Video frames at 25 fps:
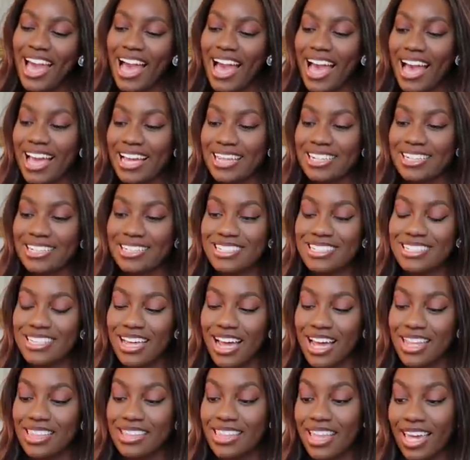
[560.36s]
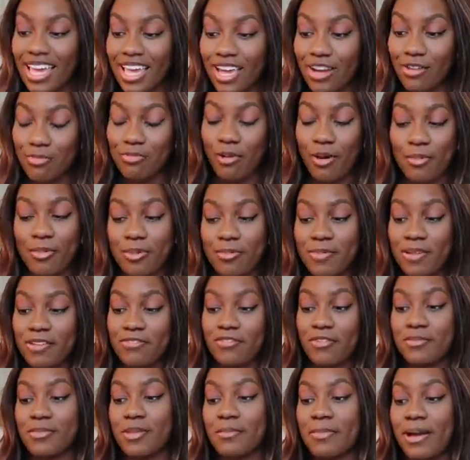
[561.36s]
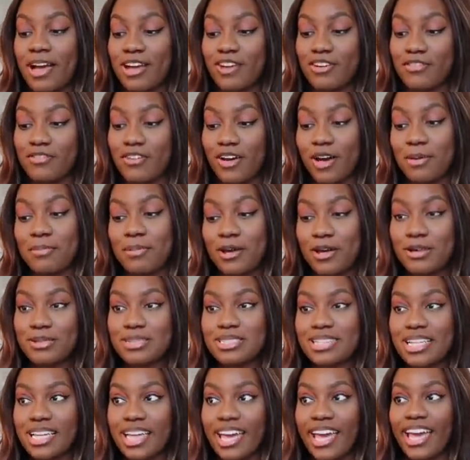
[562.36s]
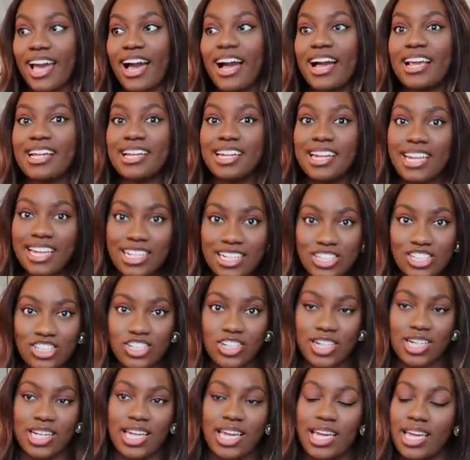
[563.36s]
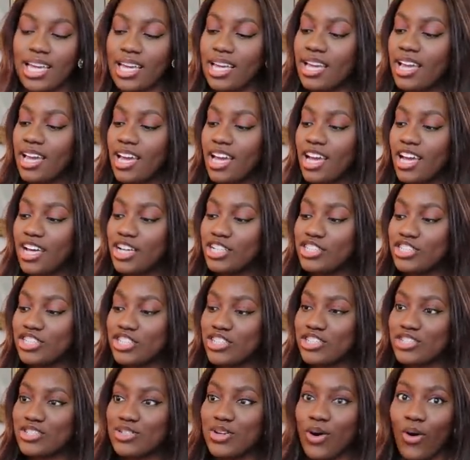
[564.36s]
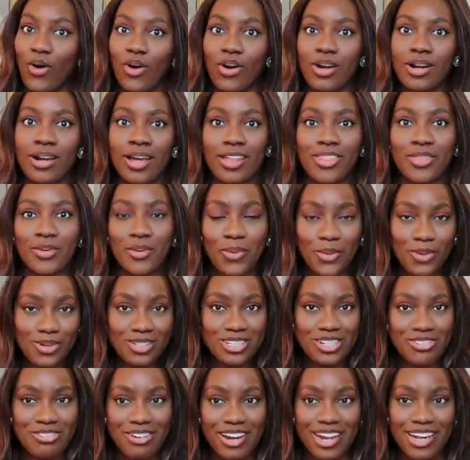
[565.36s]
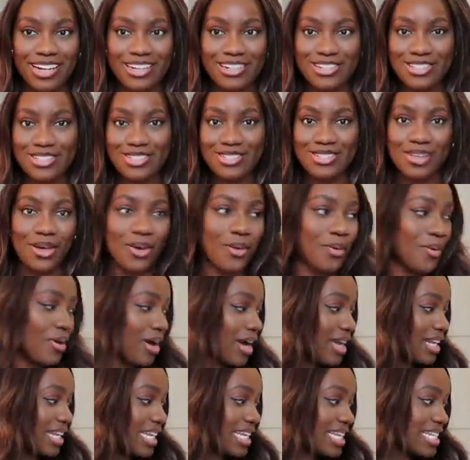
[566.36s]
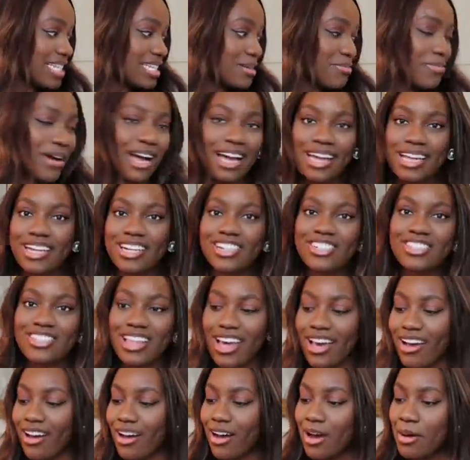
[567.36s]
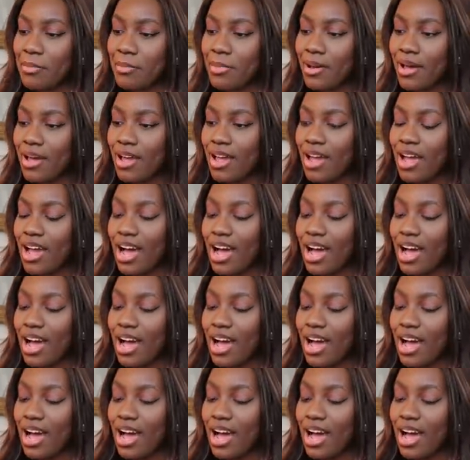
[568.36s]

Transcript: And I think probably from the back of her posting it, I literally just got another order in. So I need to package that up.